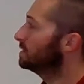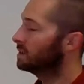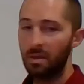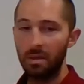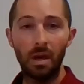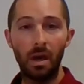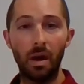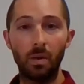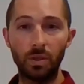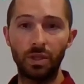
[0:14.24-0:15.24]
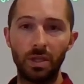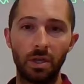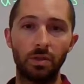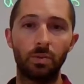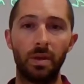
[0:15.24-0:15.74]
we're going to look at
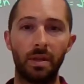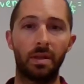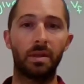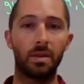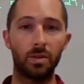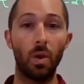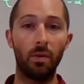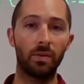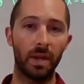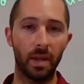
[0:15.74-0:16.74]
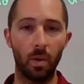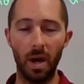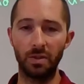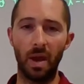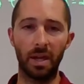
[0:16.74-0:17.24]
number 7,
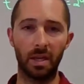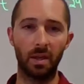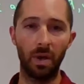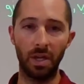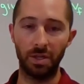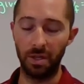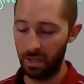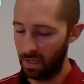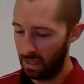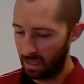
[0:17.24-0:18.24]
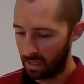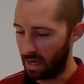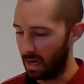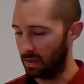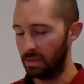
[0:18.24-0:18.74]
which deals with
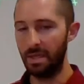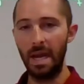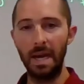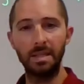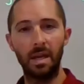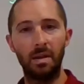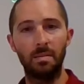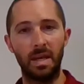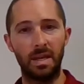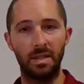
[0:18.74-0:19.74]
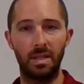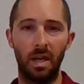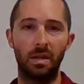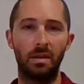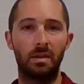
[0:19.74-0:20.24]
solving a quadratic equation.
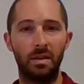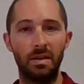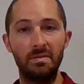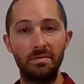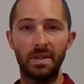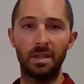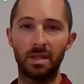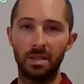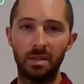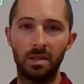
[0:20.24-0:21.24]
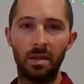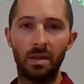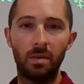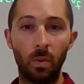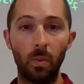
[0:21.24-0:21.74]
Now, 9
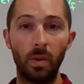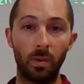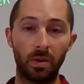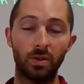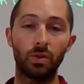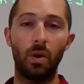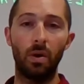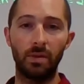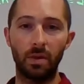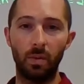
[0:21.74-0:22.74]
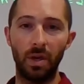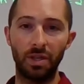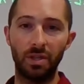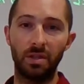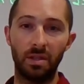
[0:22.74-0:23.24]
times out of 10 in
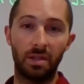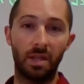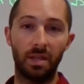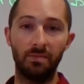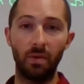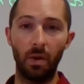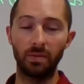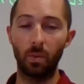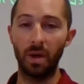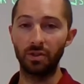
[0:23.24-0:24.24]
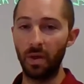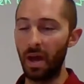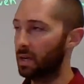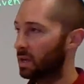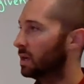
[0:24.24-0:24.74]
physics, when we want to
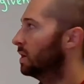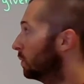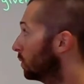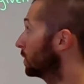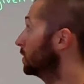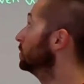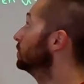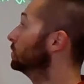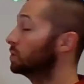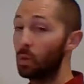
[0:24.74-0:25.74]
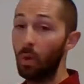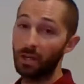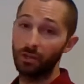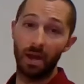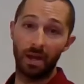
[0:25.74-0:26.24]
solve an equation that involves a
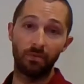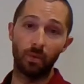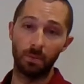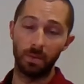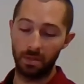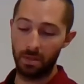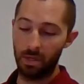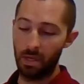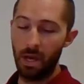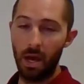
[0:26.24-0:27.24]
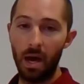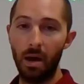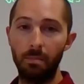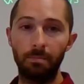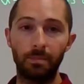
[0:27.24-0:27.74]
quadratic, we're going to
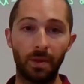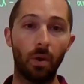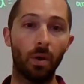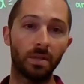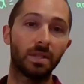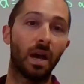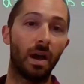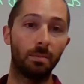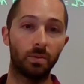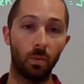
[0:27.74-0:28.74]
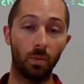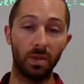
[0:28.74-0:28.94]
use the quadratic formula.